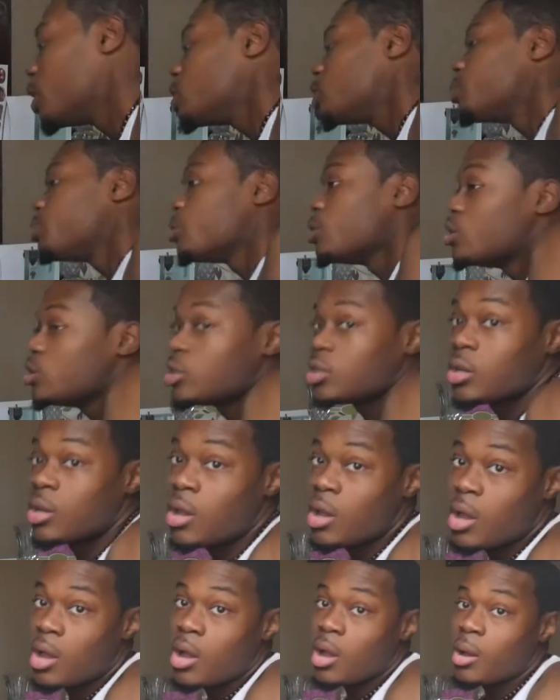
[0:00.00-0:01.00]
experience,
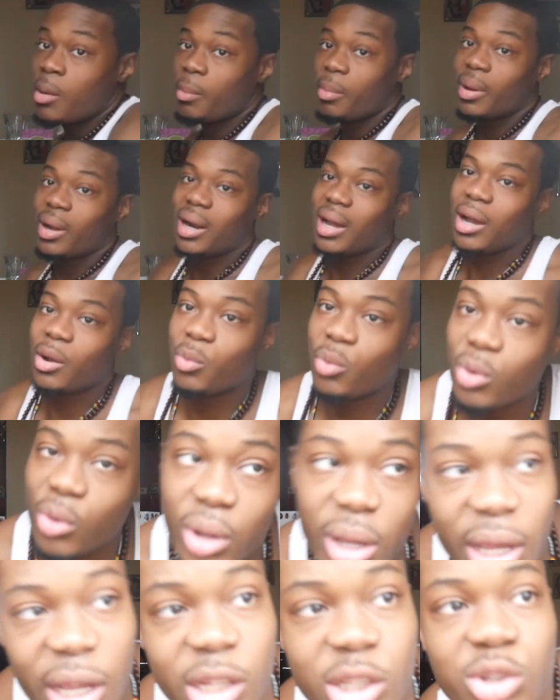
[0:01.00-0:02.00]
but I
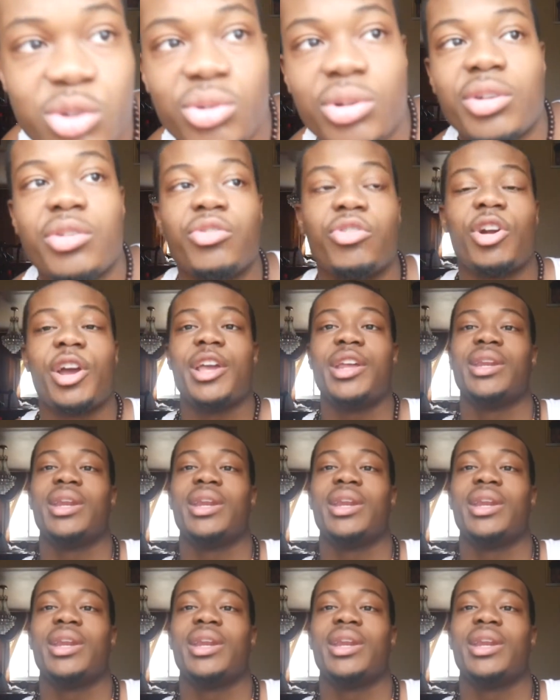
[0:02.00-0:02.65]
will answer it right